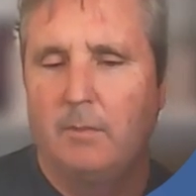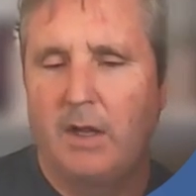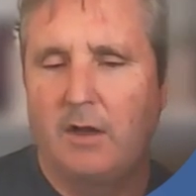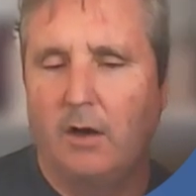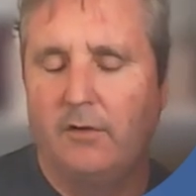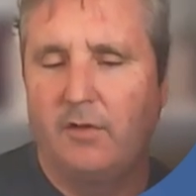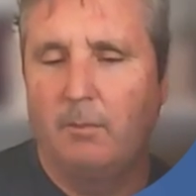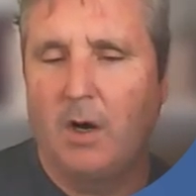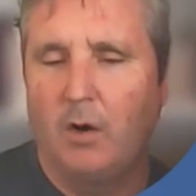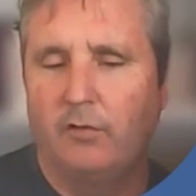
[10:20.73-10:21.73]
because the
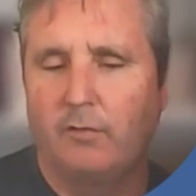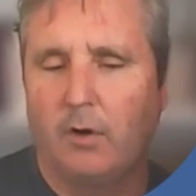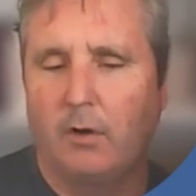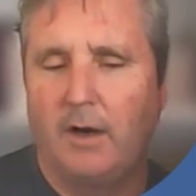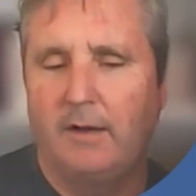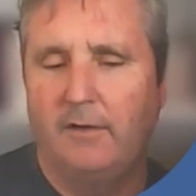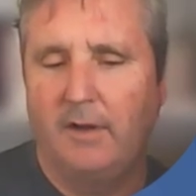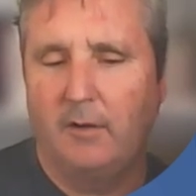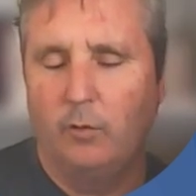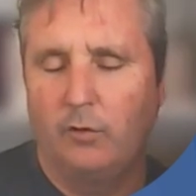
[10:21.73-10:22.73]
moles of chloride
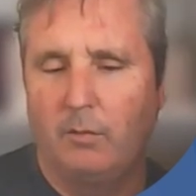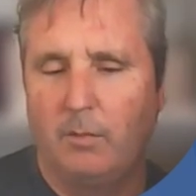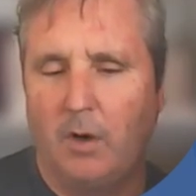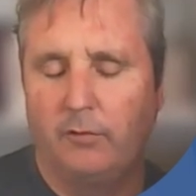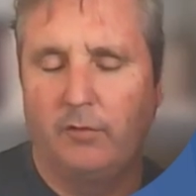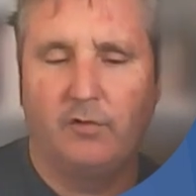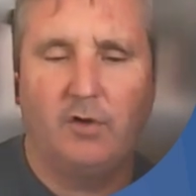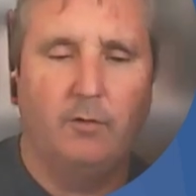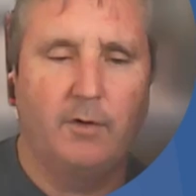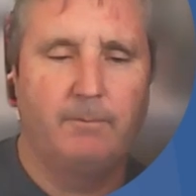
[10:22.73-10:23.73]
is equal to the moles of
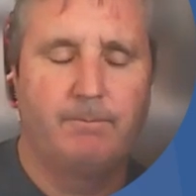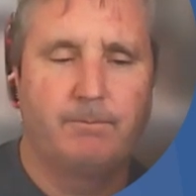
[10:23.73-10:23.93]
silver.